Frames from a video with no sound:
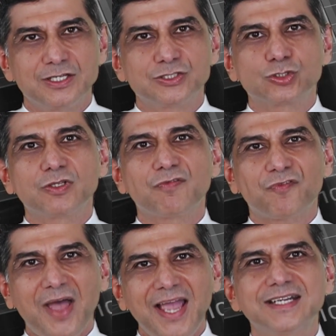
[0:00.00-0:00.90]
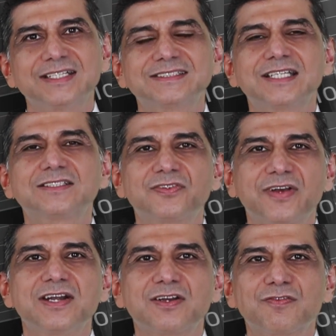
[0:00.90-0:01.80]
So the fact is that the
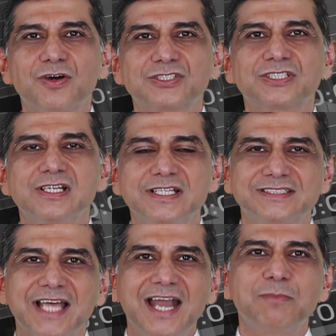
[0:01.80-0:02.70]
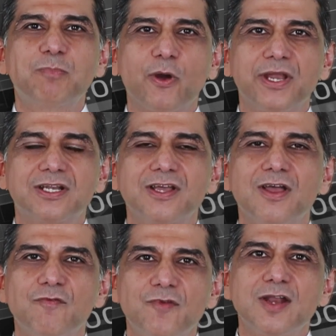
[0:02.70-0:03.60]
trend reversal is that point
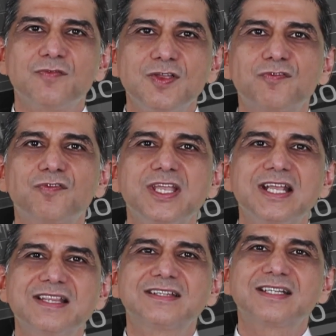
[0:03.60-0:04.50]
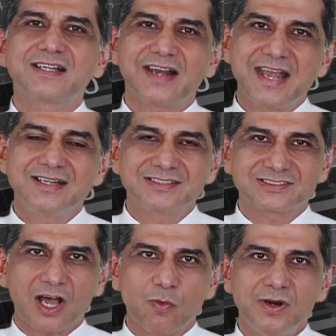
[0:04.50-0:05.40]
where we feel that the trend is
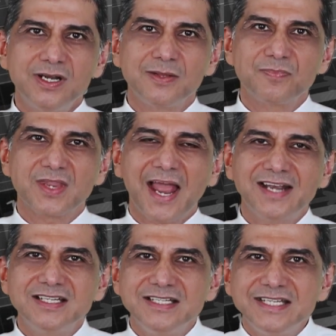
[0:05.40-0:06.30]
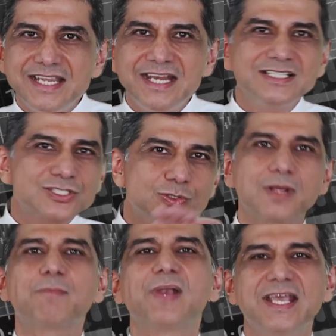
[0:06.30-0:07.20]
soured and the need is to
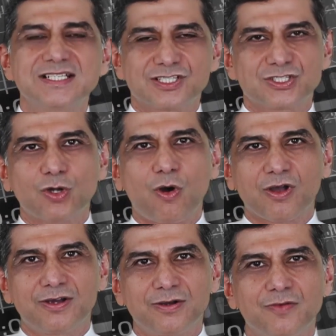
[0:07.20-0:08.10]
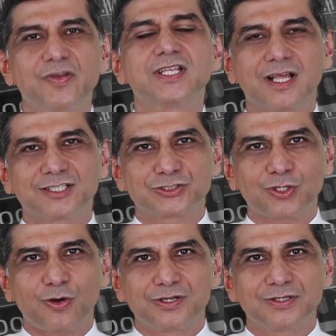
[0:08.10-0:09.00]
replace a stock with another
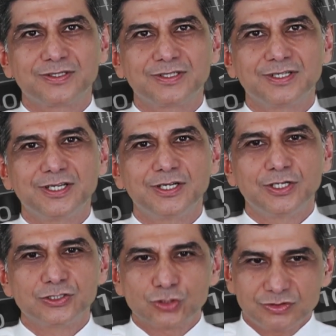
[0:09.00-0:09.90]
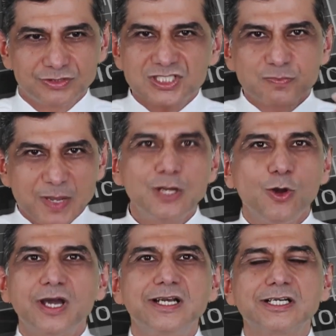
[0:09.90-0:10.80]
stock. So this may
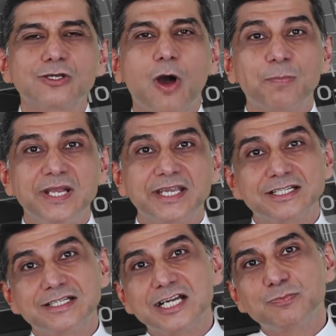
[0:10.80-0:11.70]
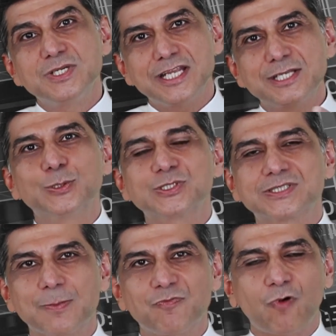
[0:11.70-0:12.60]
look a little complicated. Let me take you a
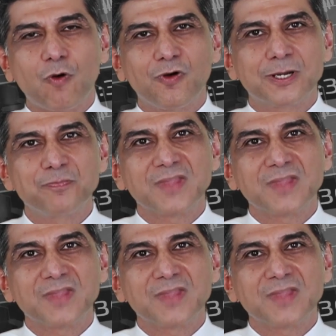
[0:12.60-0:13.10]
step forward.